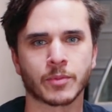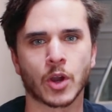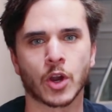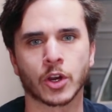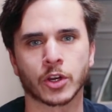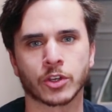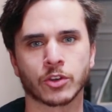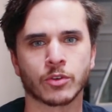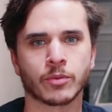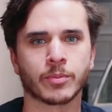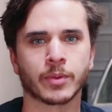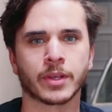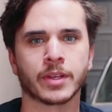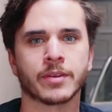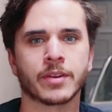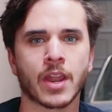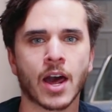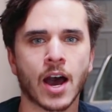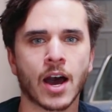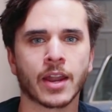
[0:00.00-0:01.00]

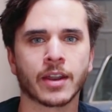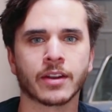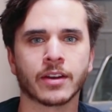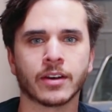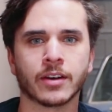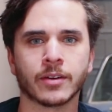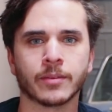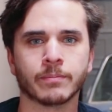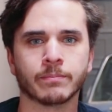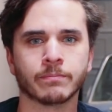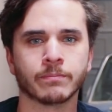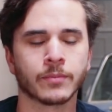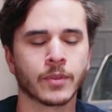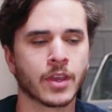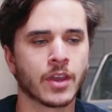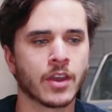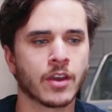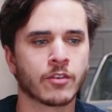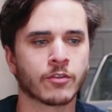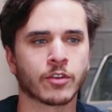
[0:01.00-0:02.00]
arguably not,
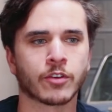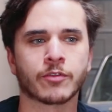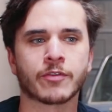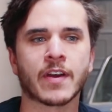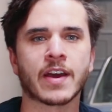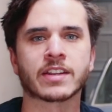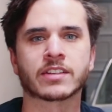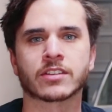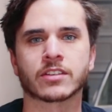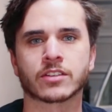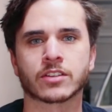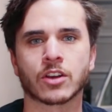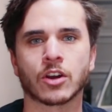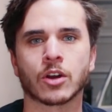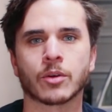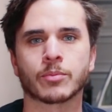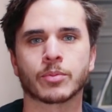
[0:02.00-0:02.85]
for fastest car